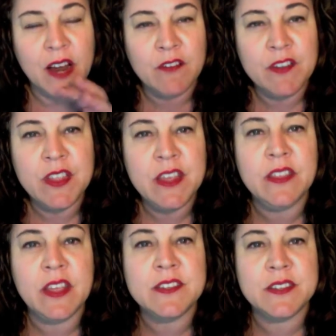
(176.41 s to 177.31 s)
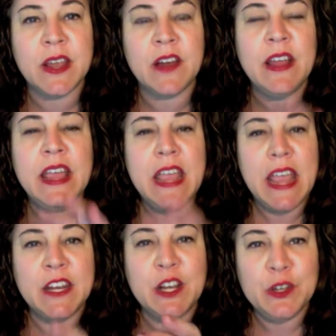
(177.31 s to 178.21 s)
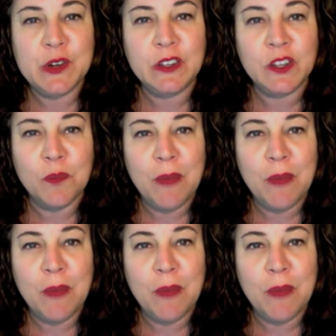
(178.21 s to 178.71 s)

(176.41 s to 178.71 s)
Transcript: Everything is there in a good little